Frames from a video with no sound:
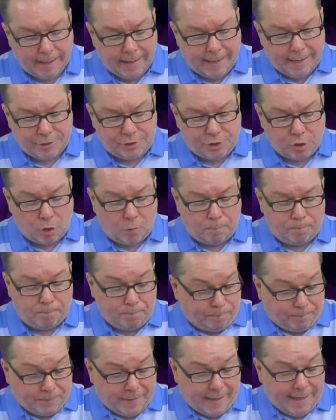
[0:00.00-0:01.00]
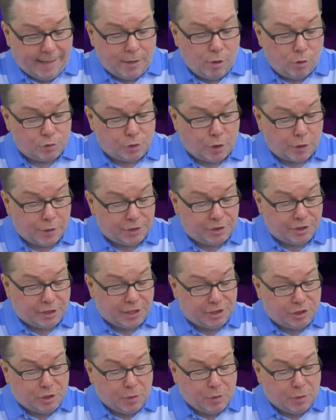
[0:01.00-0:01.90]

And so he goes on and says,